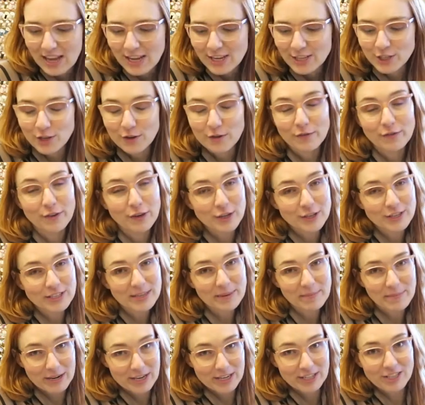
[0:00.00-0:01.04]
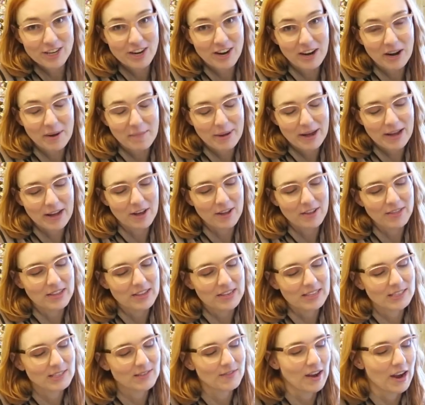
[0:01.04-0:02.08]
So first I'm gonna talk about
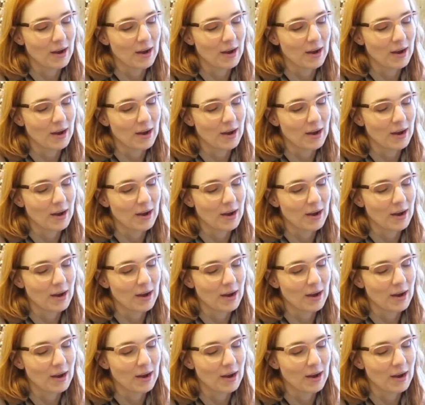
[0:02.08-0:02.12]
this